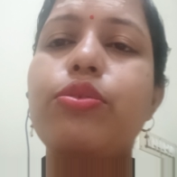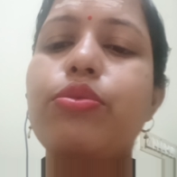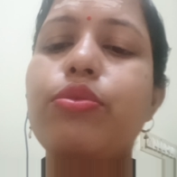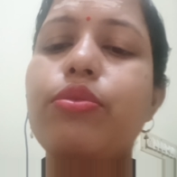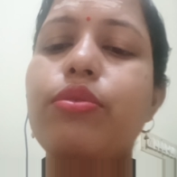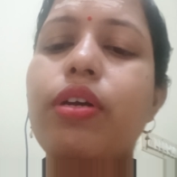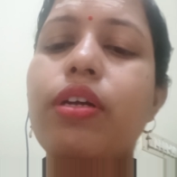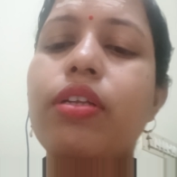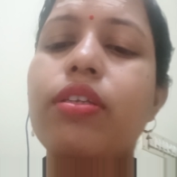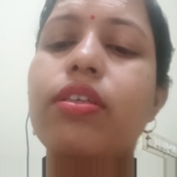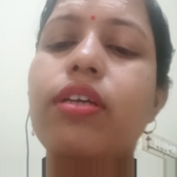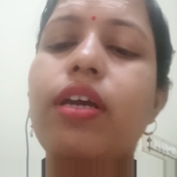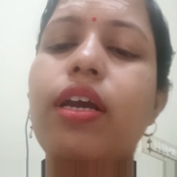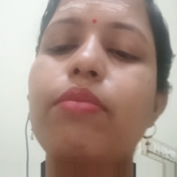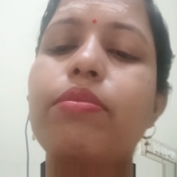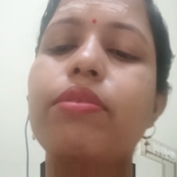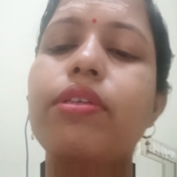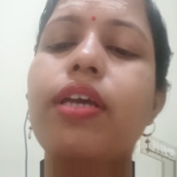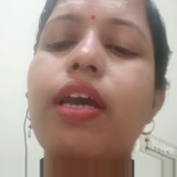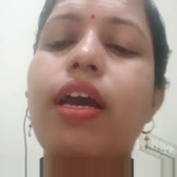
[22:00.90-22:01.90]
two
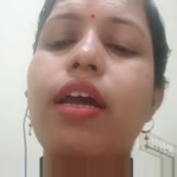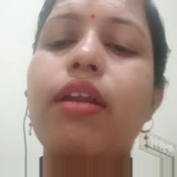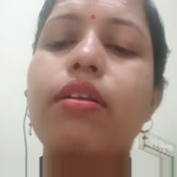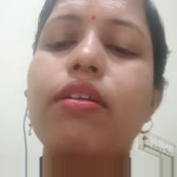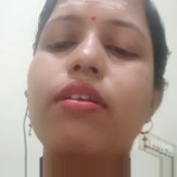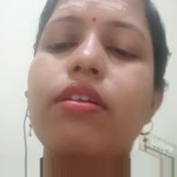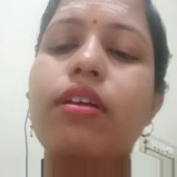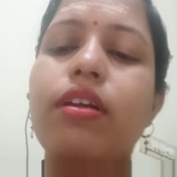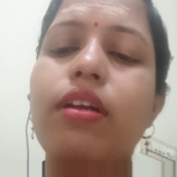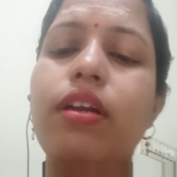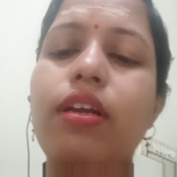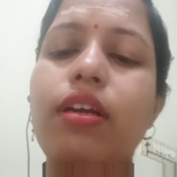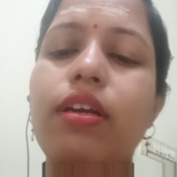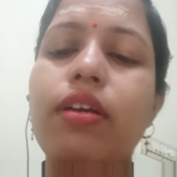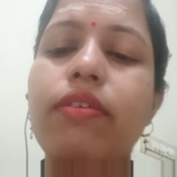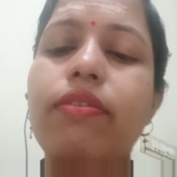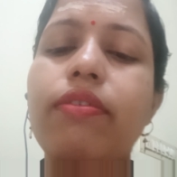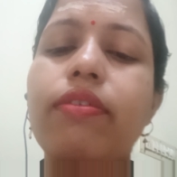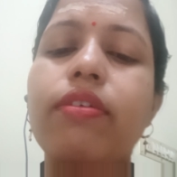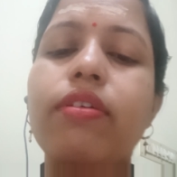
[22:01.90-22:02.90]
enzymes can
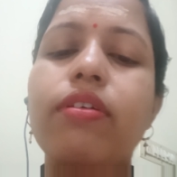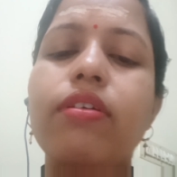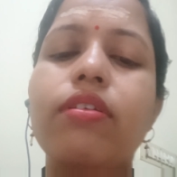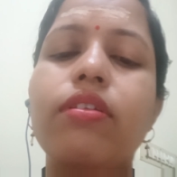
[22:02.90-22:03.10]
cleave